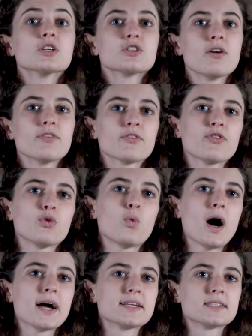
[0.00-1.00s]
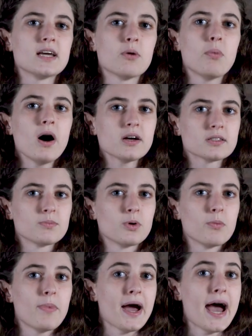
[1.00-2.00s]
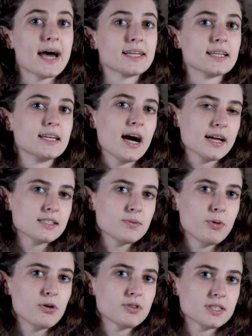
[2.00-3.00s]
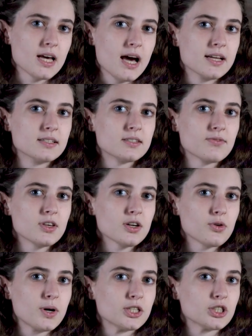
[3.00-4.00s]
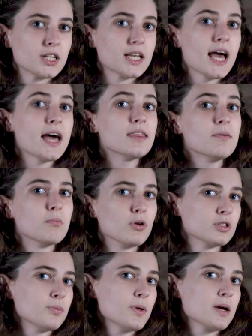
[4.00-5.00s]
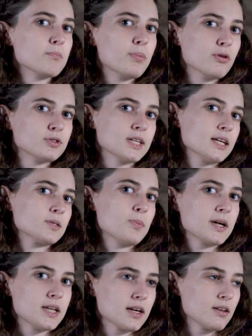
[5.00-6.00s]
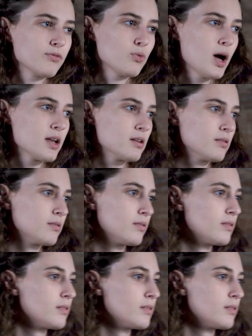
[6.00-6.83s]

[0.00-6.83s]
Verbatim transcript: Solving for y is now possible by adding 9 to both sides of the equation and then multiplying both sides by negative 1.